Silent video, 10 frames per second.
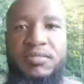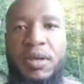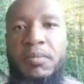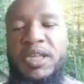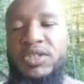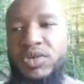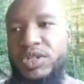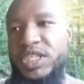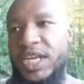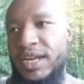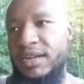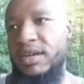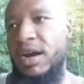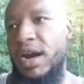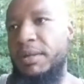My mentor, shout out
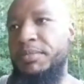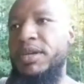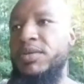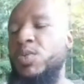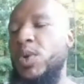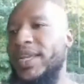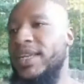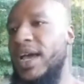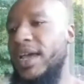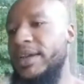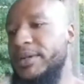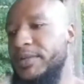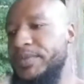RIP Wayne Dyer,